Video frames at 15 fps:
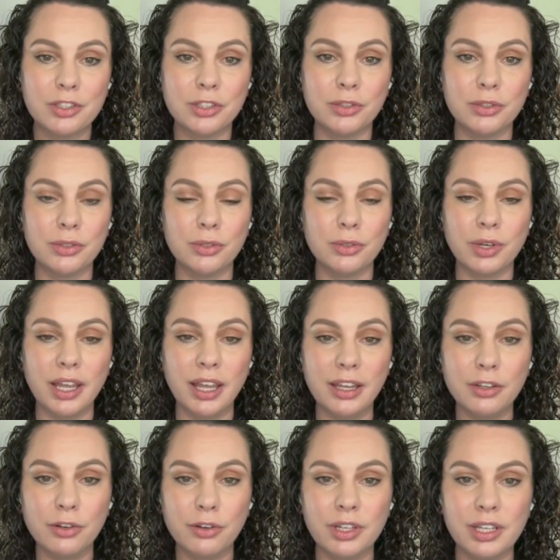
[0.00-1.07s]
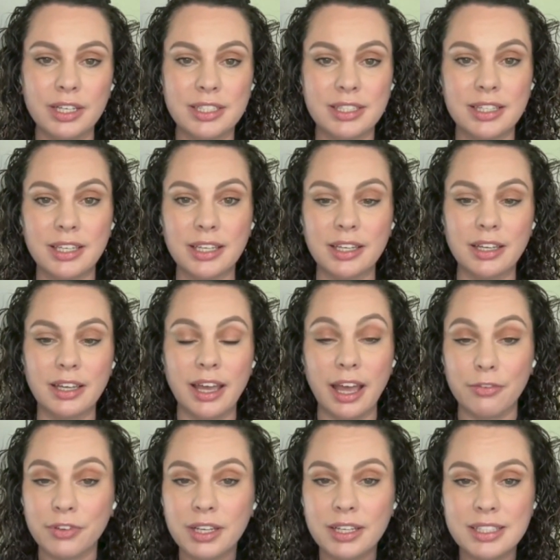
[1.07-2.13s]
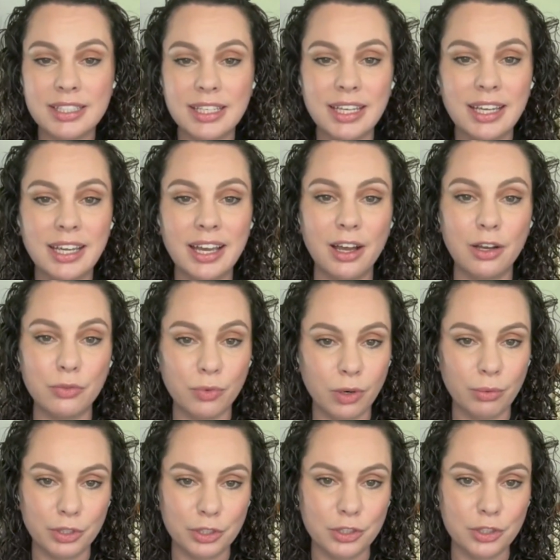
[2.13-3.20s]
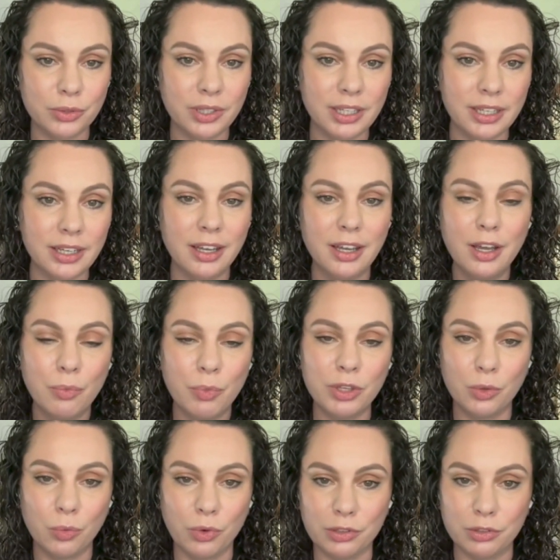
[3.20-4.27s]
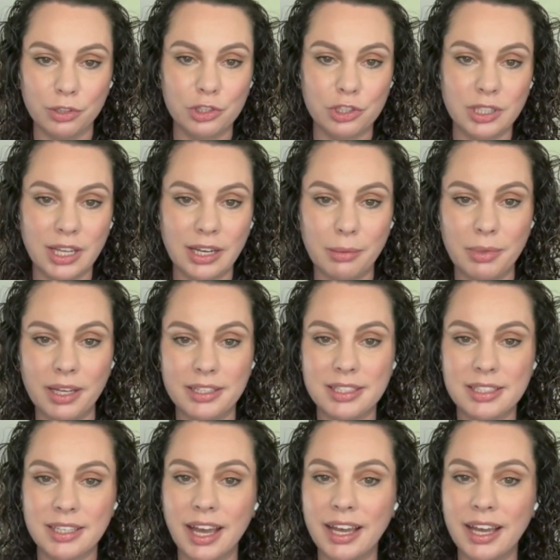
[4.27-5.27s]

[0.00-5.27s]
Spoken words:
to increase the efficacy of what we're doing with the World Christian Database.